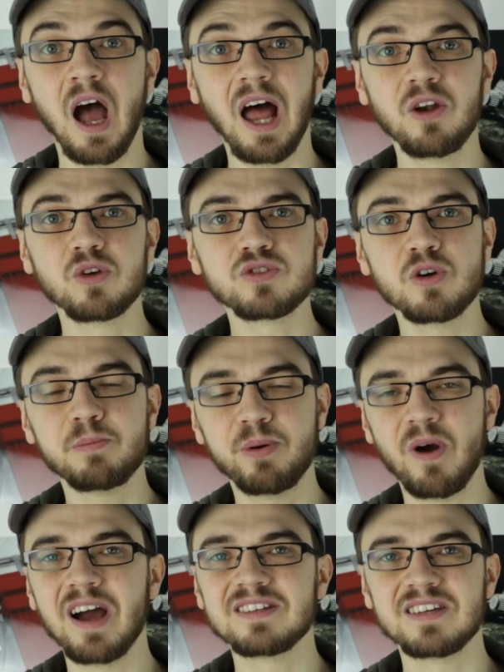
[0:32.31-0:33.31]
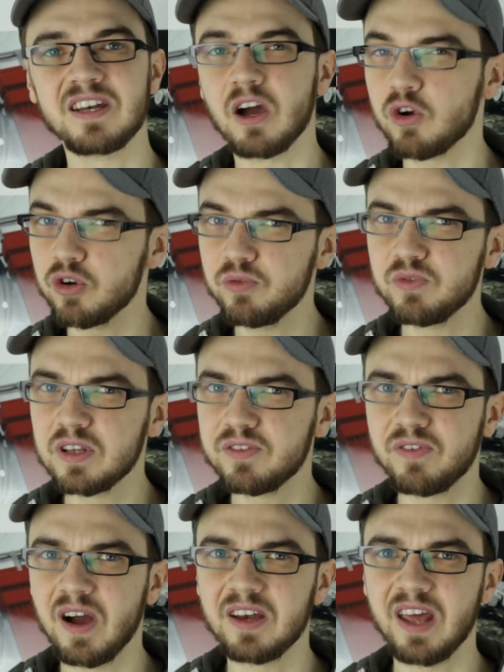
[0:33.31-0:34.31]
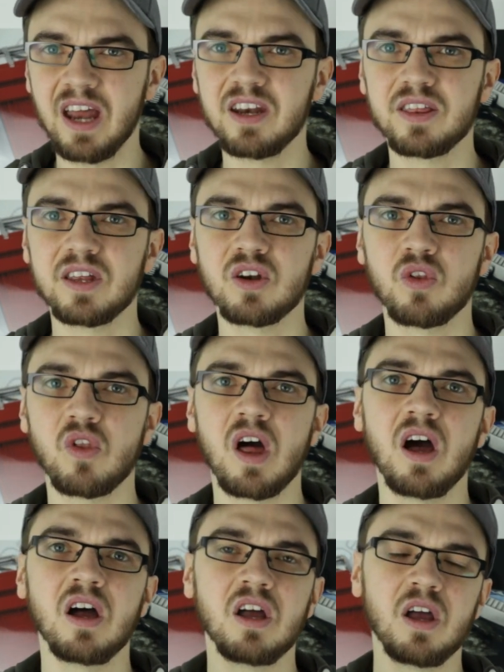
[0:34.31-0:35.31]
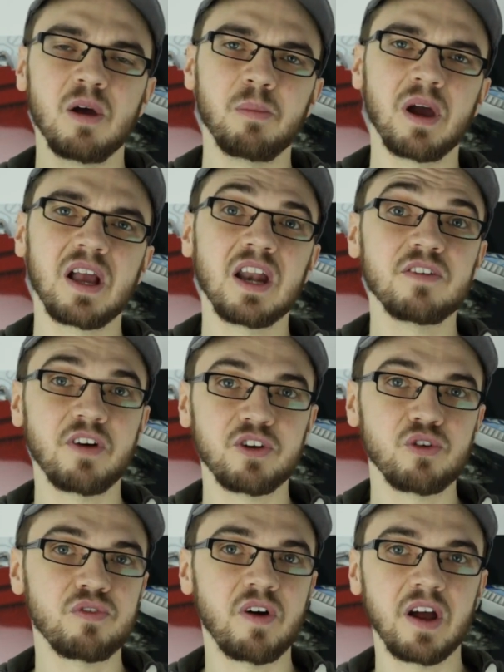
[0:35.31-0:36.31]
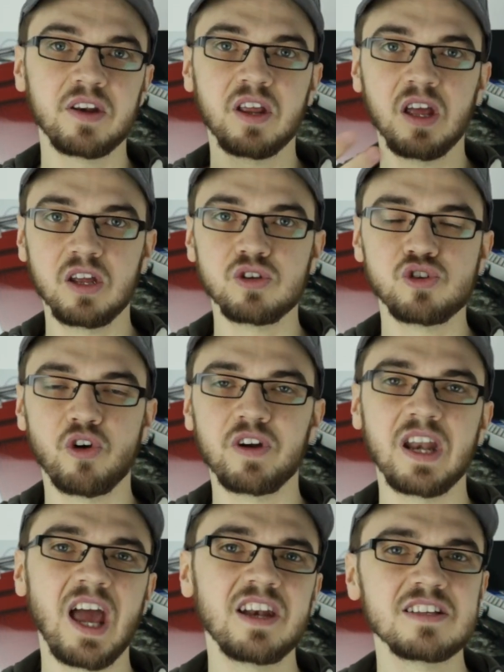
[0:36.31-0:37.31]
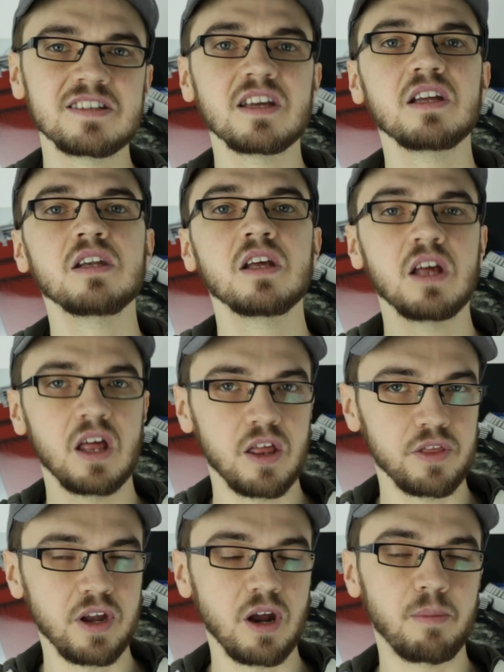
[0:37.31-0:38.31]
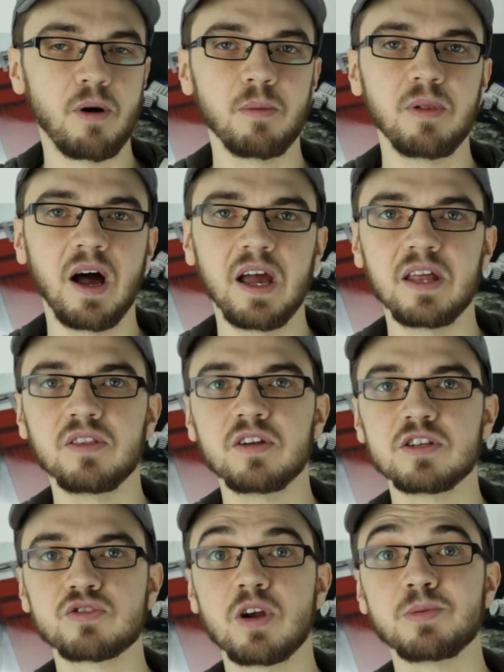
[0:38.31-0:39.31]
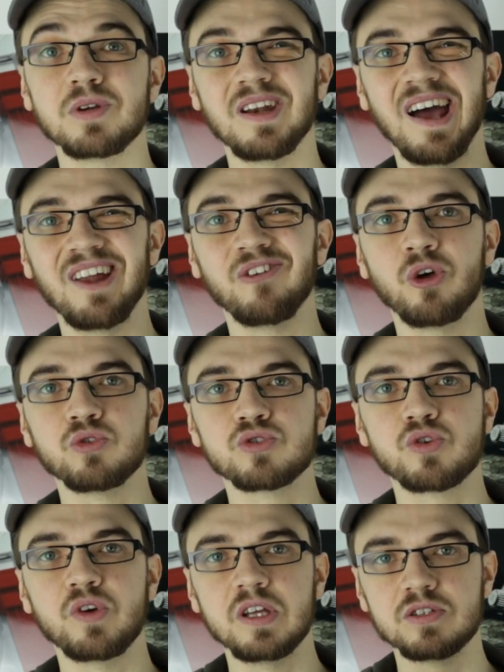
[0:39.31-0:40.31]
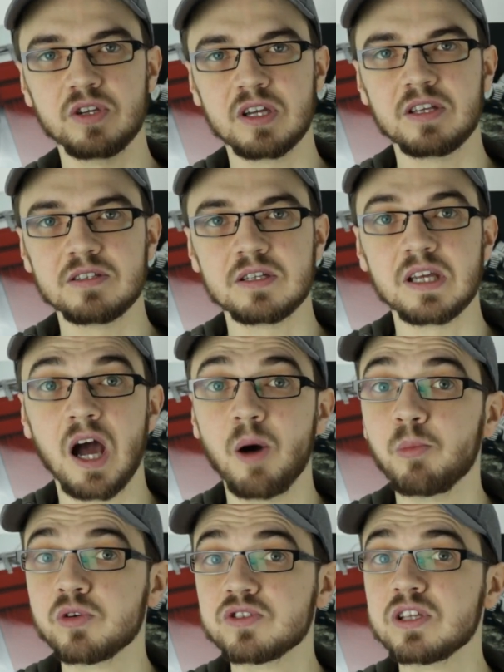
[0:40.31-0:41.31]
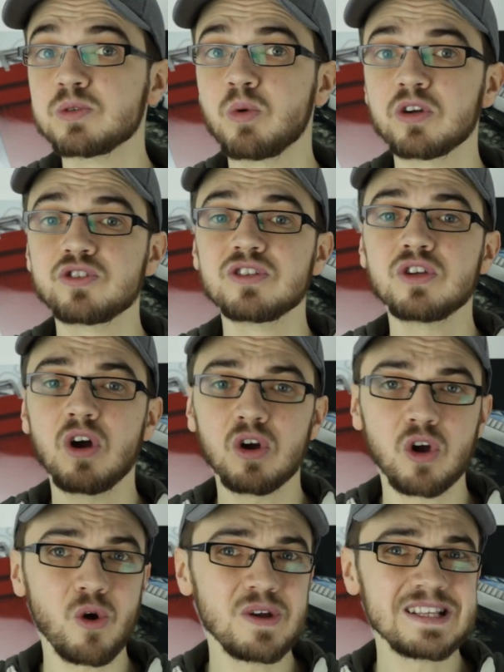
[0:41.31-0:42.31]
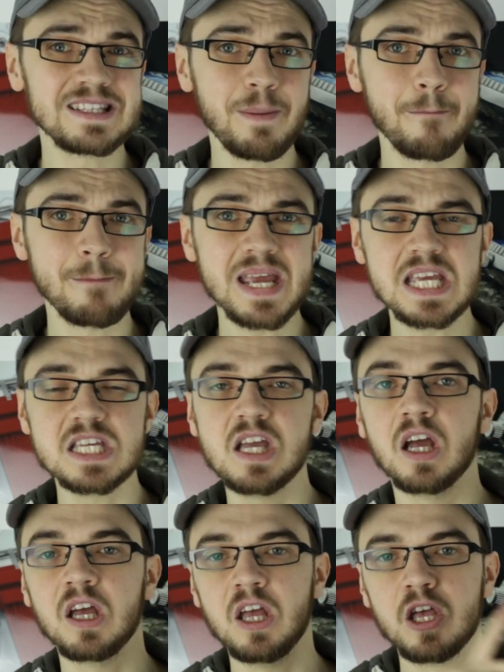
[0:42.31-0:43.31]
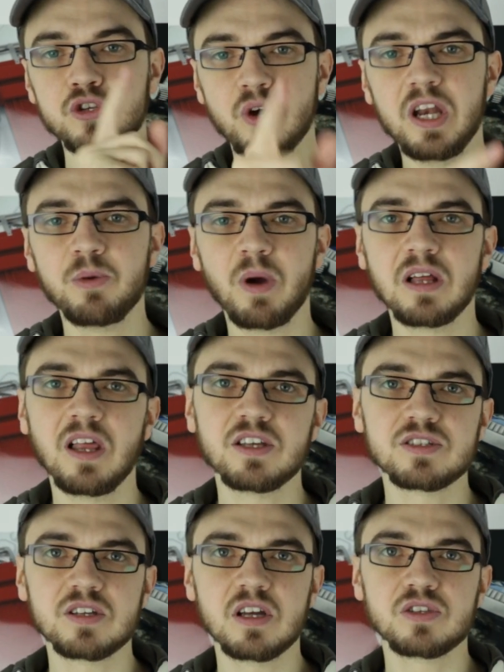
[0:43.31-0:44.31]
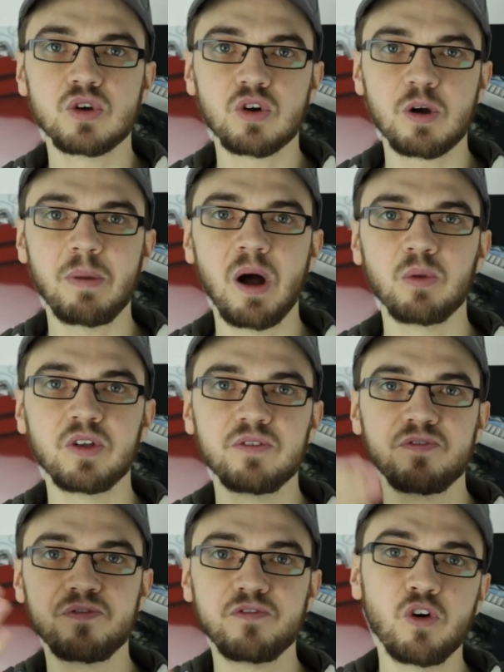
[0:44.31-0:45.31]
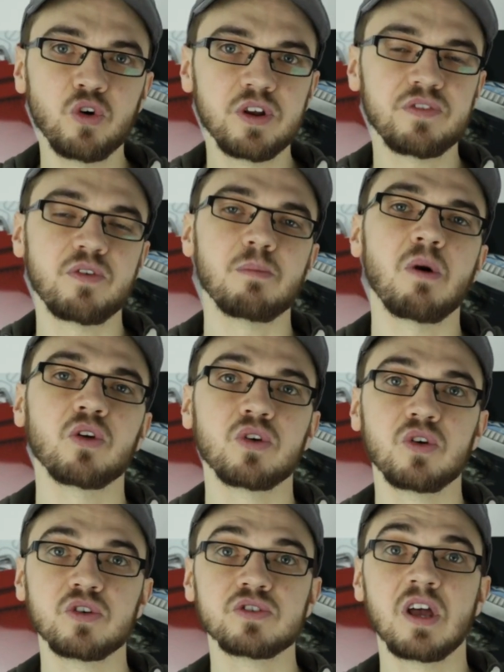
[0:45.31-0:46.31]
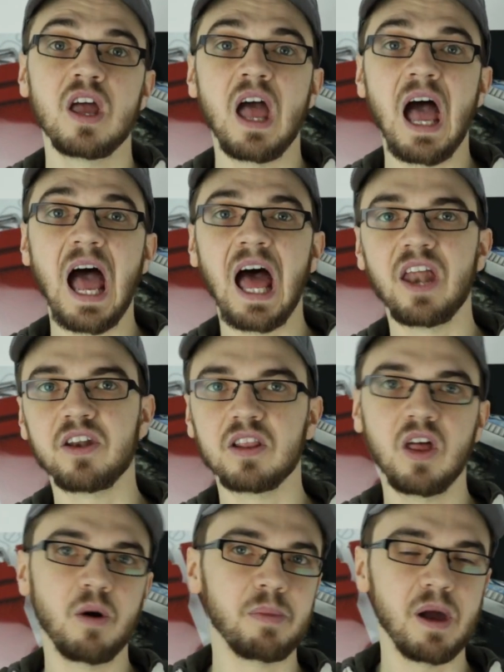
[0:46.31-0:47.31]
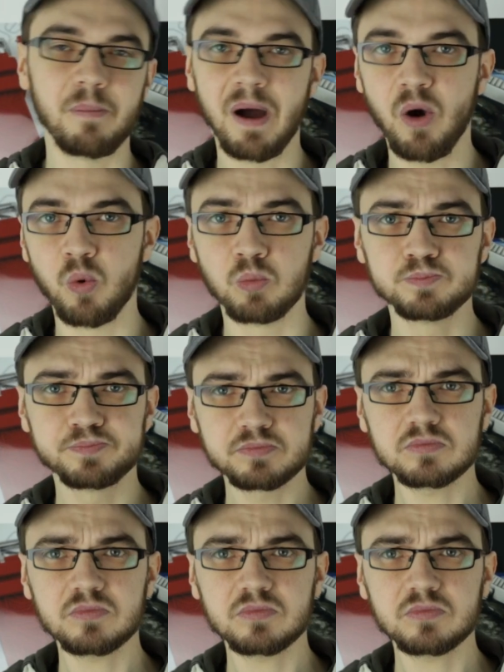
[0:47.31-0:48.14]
And also pricing, I couldn't really find anything on that. But again, if I do find it during editing, then I'll pop that in the description and on screen so you can see how much these watches are going to be. So anyway, let's talk about the 4 different models and a little bit about